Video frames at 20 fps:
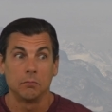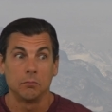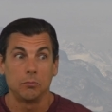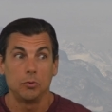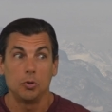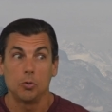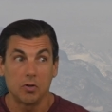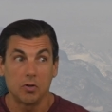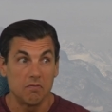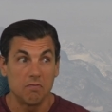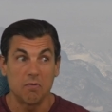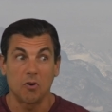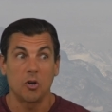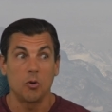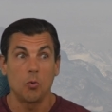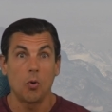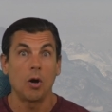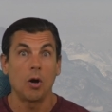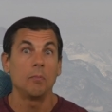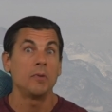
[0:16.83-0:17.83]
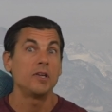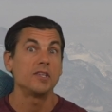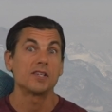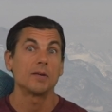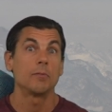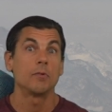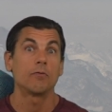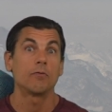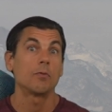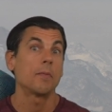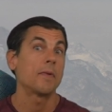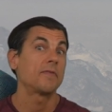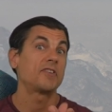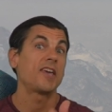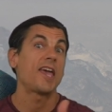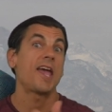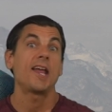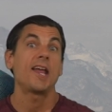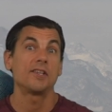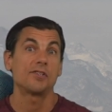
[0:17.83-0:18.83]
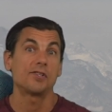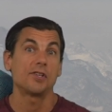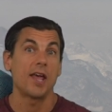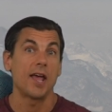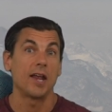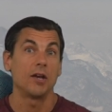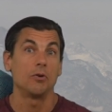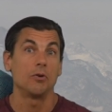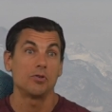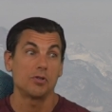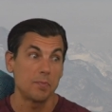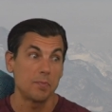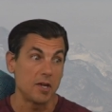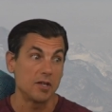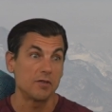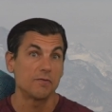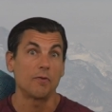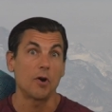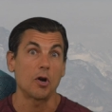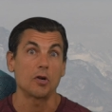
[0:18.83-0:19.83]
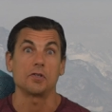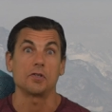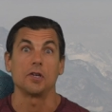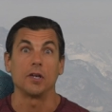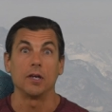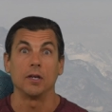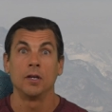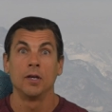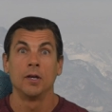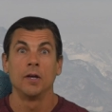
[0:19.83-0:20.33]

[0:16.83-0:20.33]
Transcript: You could very well meet someone from Afghanistan who speaks Farsi.